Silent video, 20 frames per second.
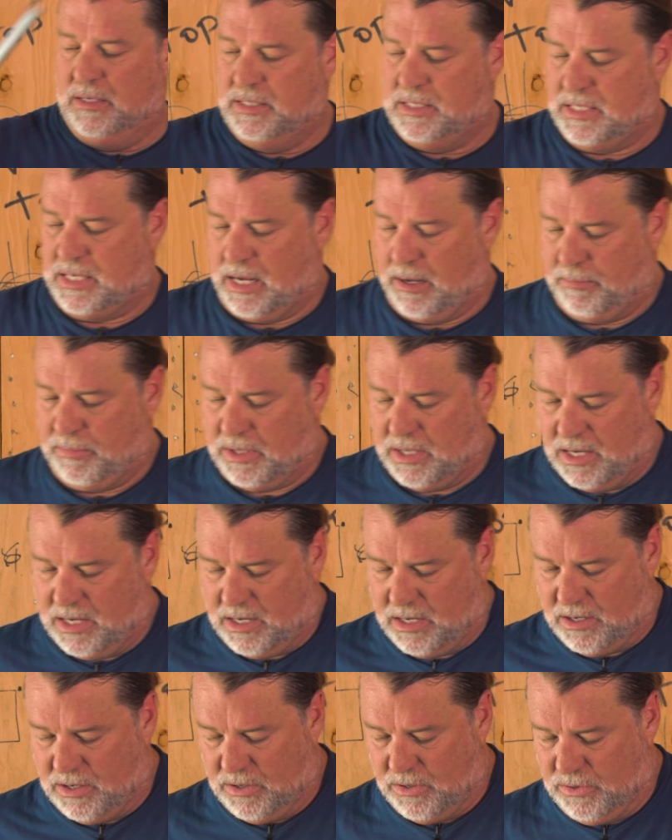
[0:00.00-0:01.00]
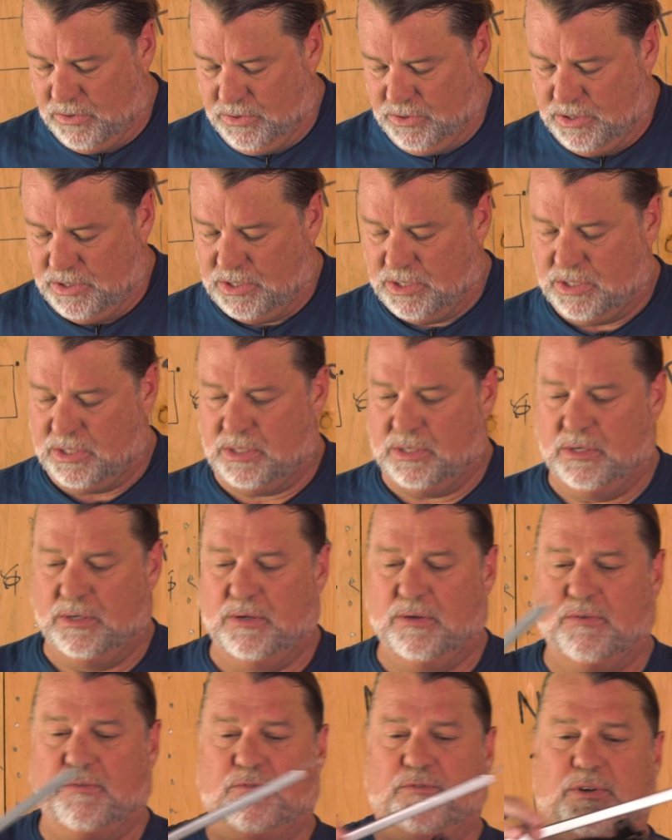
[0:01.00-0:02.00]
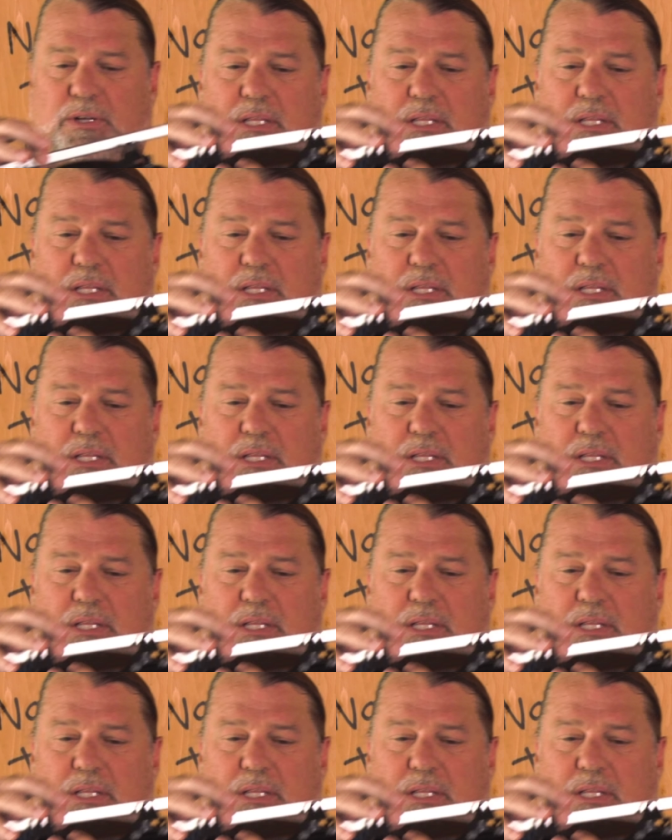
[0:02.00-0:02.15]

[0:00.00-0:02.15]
Same thing goes for